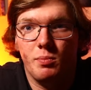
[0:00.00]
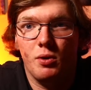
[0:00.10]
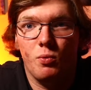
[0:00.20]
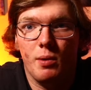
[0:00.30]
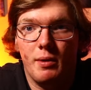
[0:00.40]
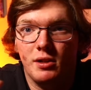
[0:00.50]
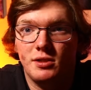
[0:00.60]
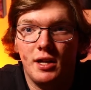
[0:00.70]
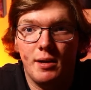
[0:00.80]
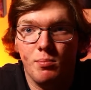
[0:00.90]
But when I'm
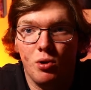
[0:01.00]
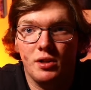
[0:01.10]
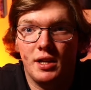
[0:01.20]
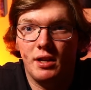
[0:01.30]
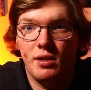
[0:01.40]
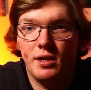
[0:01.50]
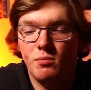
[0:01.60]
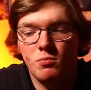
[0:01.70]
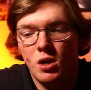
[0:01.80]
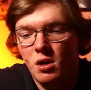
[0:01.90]
outside, broad
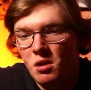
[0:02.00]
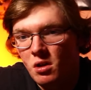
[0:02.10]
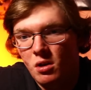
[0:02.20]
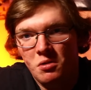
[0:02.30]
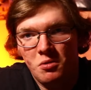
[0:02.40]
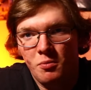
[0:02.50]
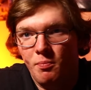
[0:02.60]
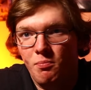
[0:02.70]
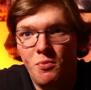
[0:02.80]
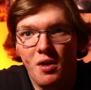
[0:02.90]
daylight,
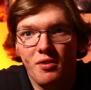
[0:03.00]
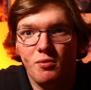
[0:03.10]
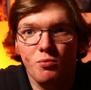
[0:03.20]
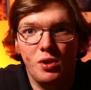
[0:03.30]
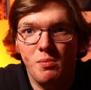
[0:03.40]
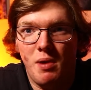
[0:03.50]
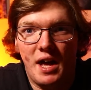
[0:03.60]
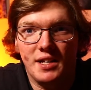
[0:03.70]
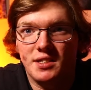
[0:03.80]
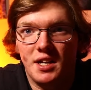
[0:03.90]
nothing really
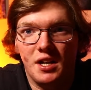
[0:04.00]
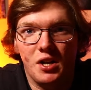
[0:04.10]
past